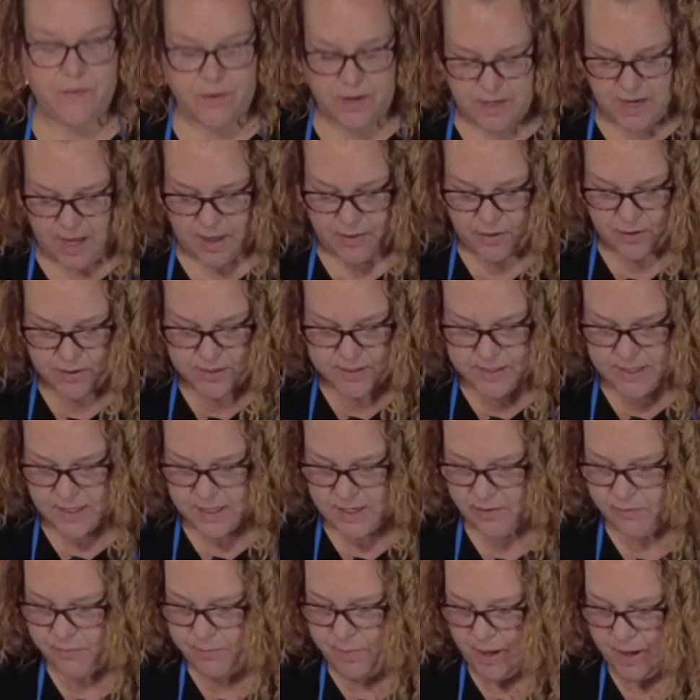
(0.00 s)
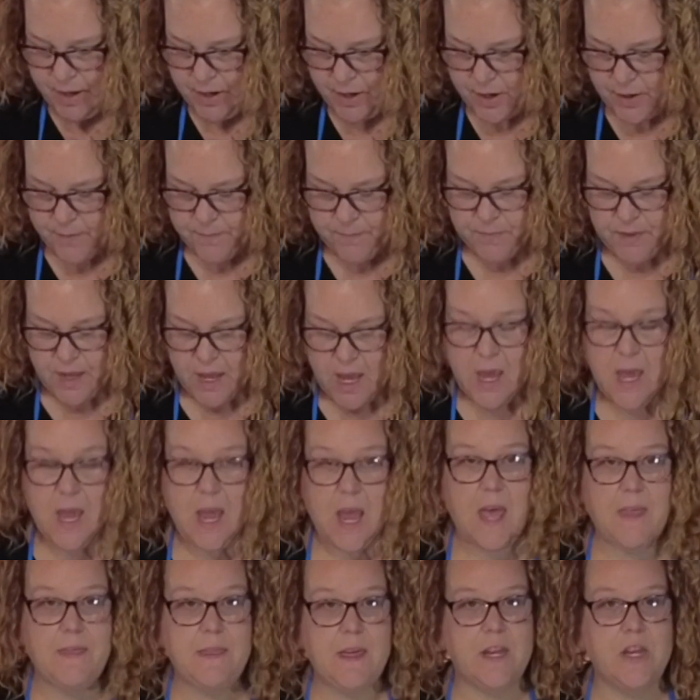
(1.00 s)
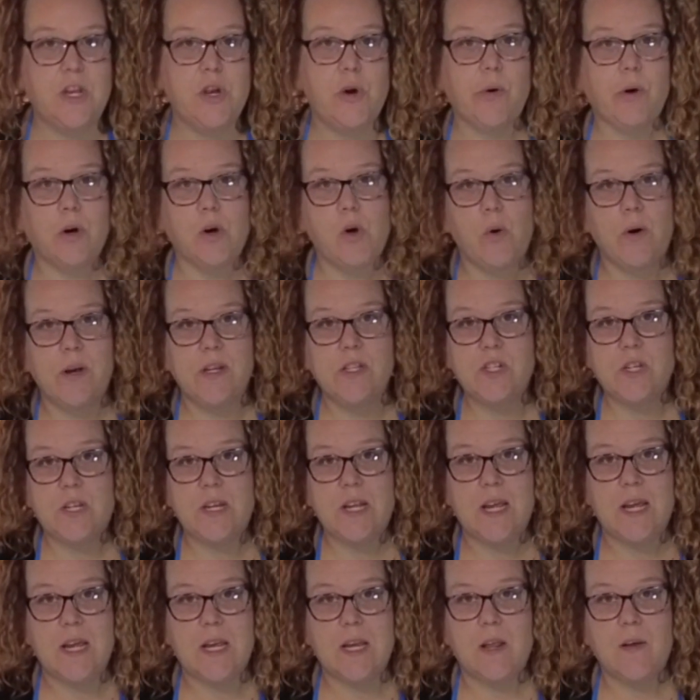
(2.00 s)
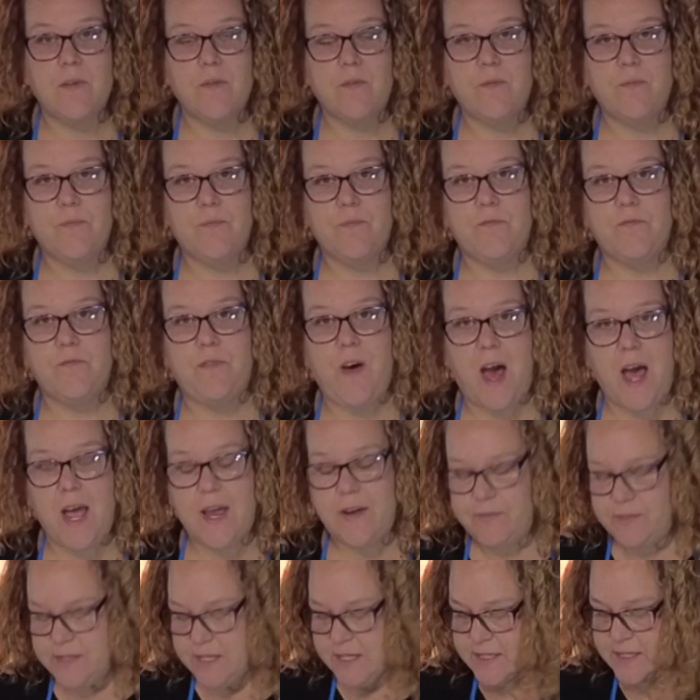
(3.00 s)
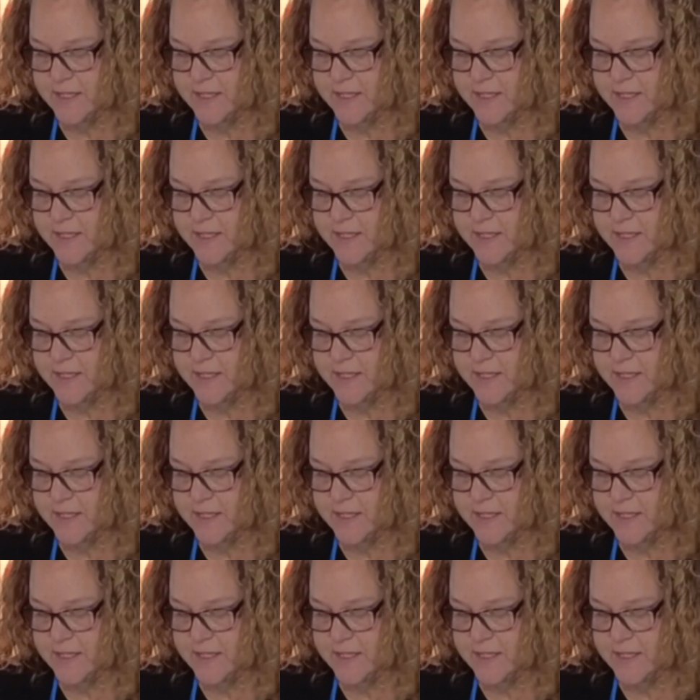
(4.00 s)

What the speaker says: another stick of butter. And then you're going to need 5 to